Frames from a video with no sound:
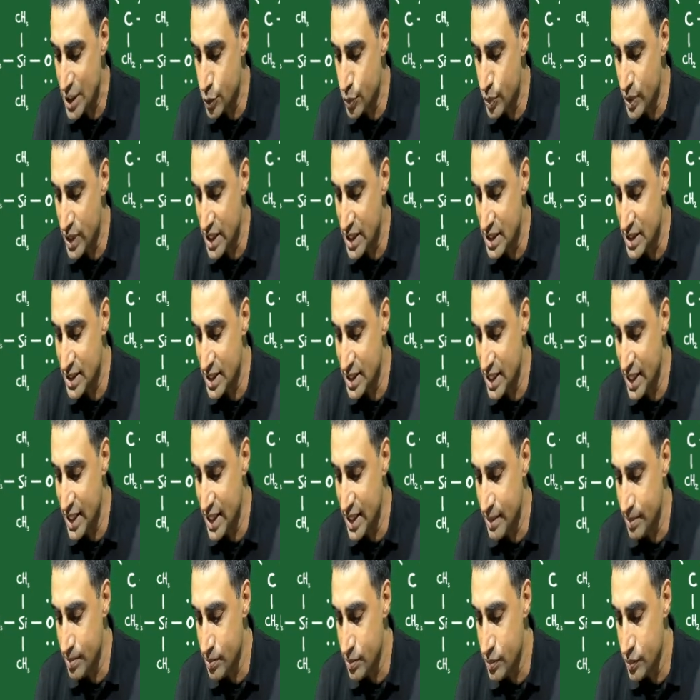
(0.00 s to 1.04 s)
can
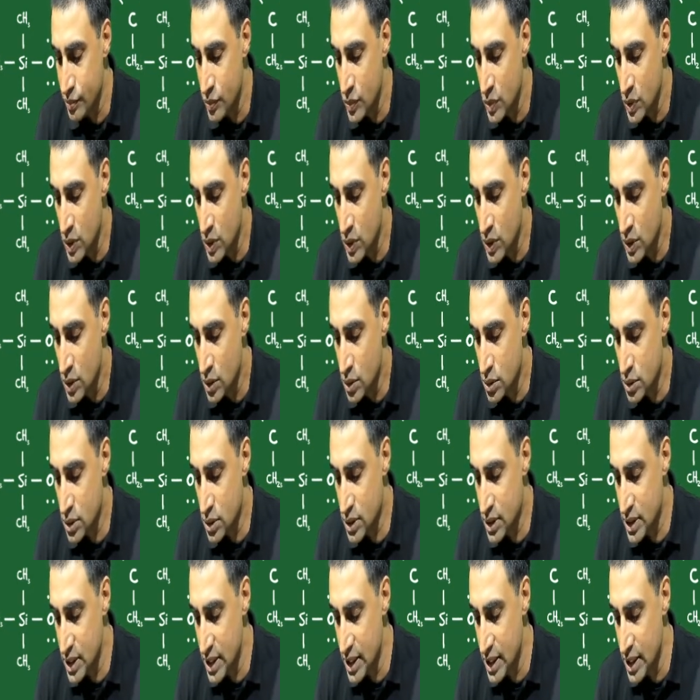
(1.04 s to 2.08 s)
say
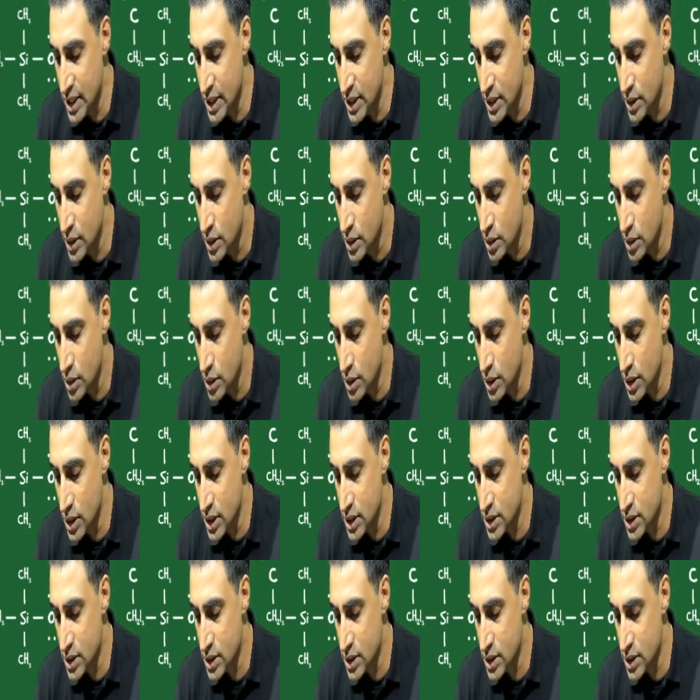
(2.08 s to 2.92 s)
C is